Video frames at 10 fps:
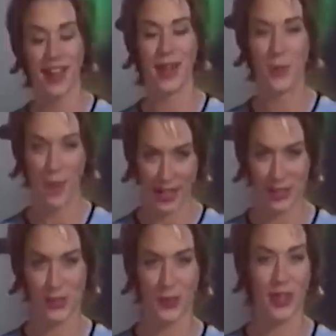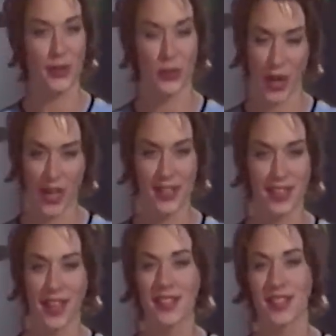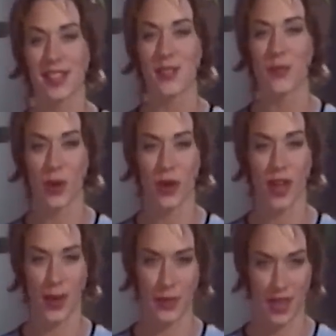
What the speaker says: And it might just be the greatest N64 game